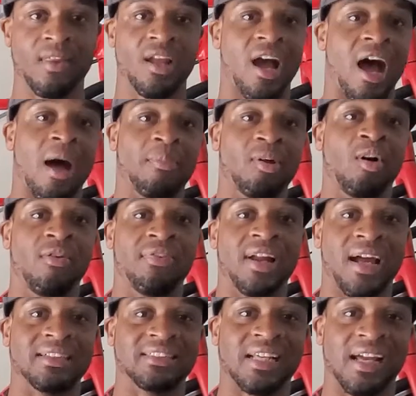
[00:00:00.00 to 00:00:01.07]
I'm the
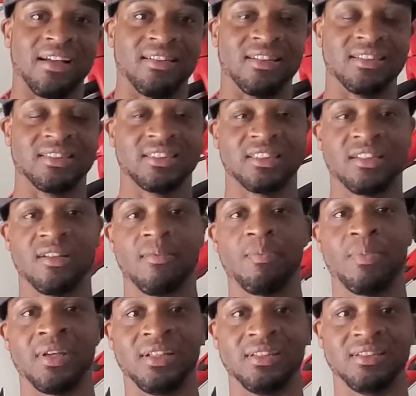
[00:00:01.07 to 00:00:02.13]
Overnight Cyclist.
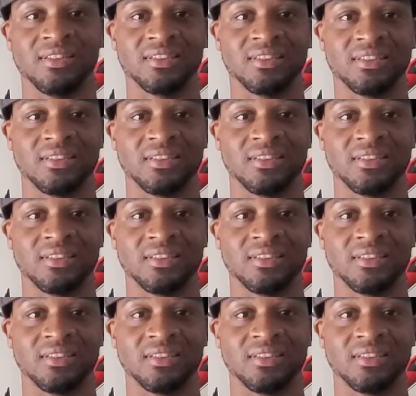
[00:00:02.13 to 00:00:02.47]
Peace.